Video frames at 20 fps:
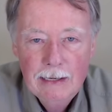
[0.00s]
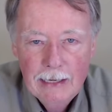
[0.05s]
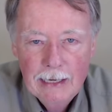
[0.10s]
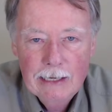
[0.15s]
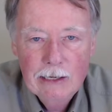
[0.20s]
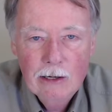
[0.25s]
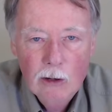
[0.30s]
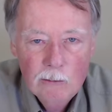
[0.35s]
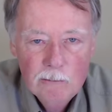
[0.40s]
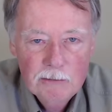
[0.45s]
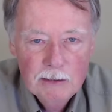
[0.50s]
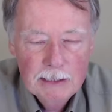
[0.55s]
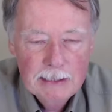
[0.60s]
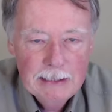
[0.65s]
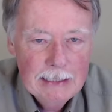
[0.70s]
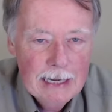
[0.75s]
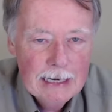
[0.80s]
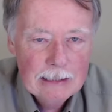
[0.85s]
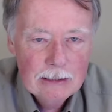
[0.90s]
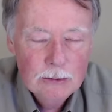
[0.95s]
And hopefully
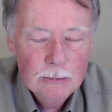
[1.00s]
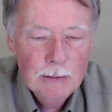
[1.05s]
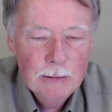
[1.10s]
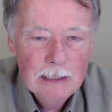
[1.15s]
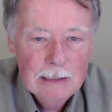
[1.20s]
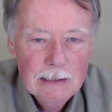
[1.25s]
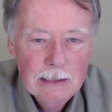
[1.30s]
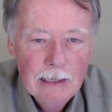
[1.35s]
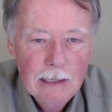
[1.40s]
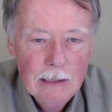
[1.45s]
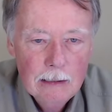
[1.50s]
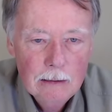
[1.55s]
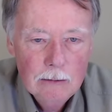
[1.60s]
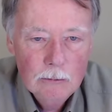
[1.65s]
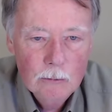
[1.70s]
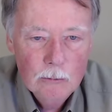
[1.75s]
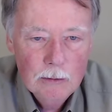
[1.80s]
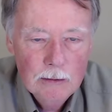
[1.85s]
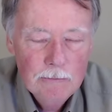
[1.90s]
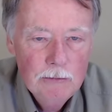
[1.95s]
next week
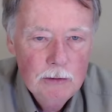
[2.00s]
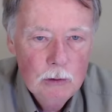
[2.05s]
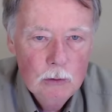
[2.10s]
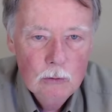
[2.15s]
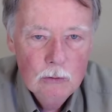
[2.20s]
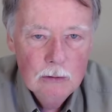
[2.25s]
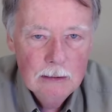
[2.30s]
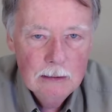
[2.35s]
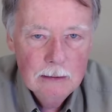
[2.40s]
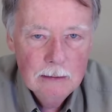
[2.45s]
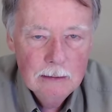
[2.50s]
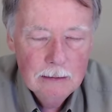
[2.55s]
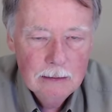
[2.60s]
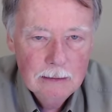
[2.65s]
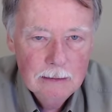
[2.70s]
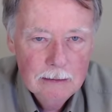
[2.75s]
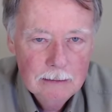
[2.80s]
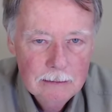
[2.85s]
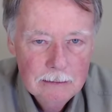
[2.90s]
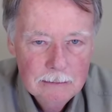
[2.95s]
I'll review a,
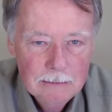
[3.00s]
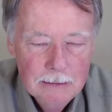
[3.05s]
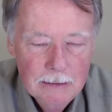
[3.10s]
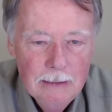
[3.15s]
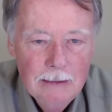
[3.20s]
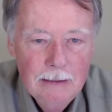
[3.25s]
a,